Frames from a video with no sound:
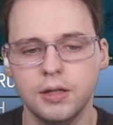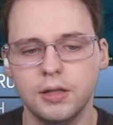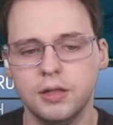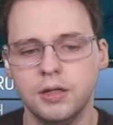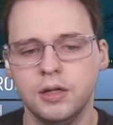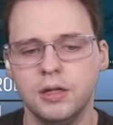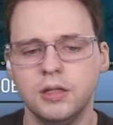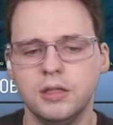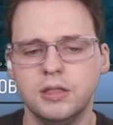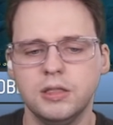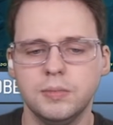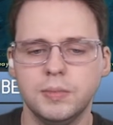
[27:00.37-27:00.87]

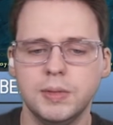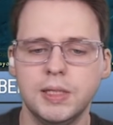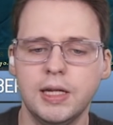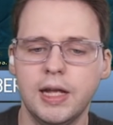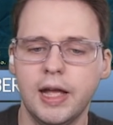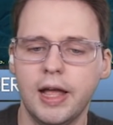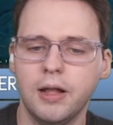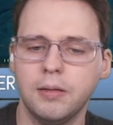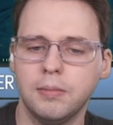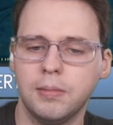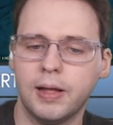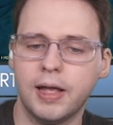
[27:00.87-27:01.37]
The others are being
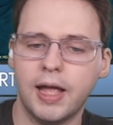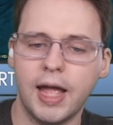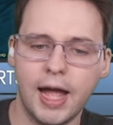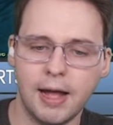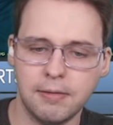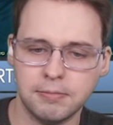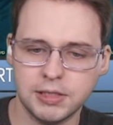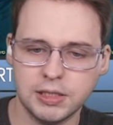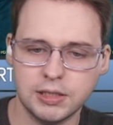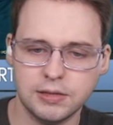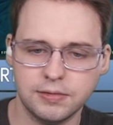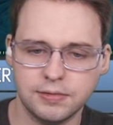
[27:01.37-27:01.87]
held
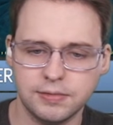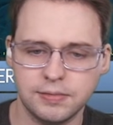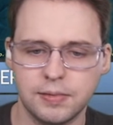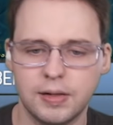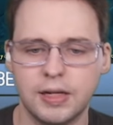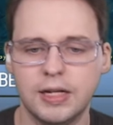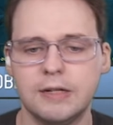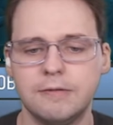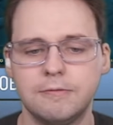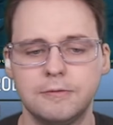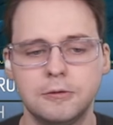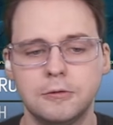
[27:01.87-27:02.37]
captive.
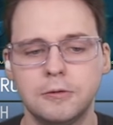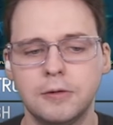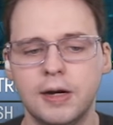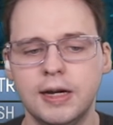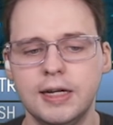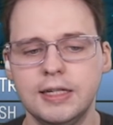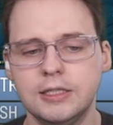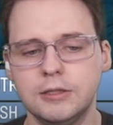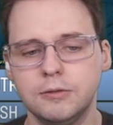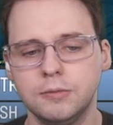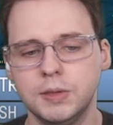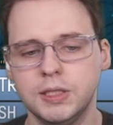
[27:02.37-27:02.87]
I have
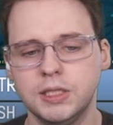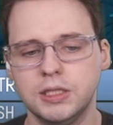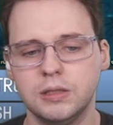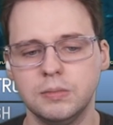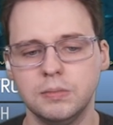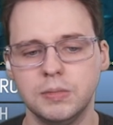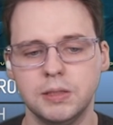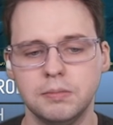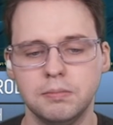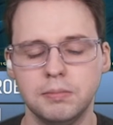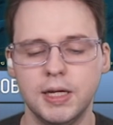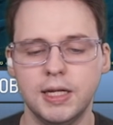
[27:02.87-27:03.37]
tried to reach them in